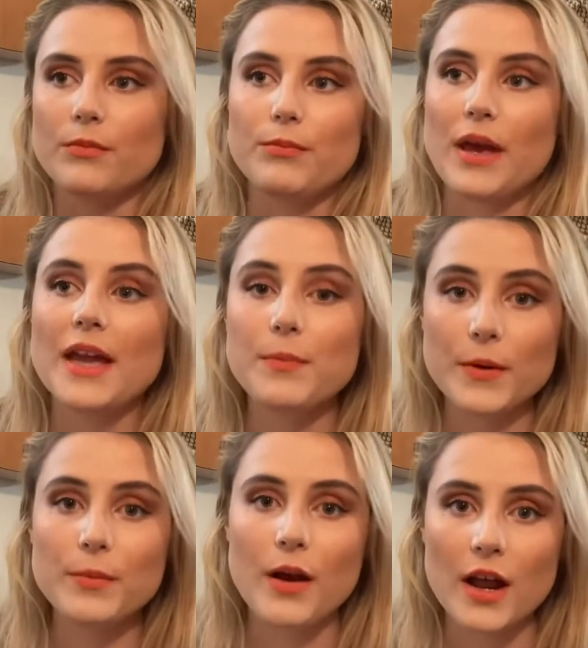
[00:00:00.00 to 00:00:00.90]

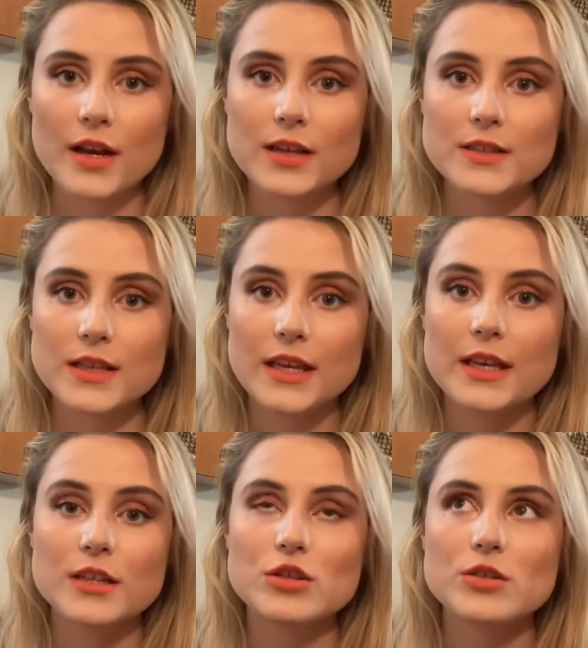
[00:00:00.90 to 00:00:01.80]
paper products can
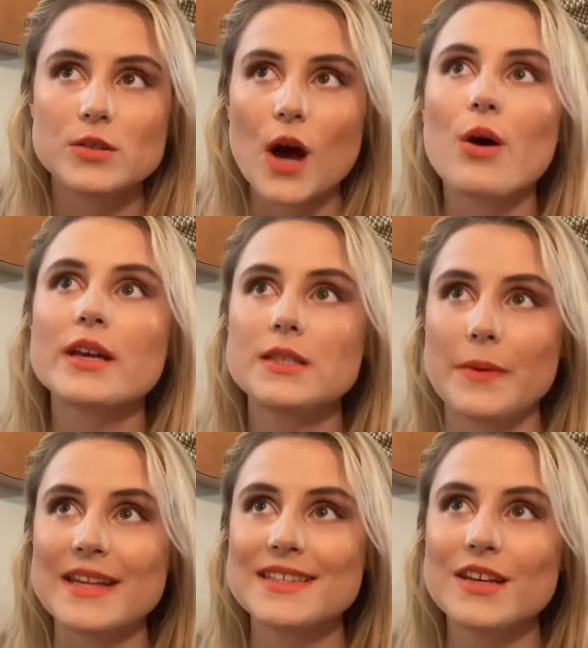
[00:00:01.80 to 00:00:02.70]
get so
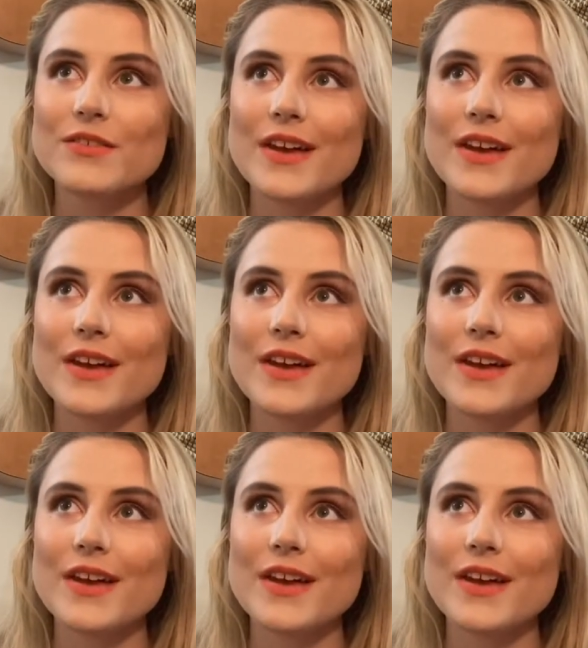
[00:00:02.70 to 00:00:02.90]
expensive,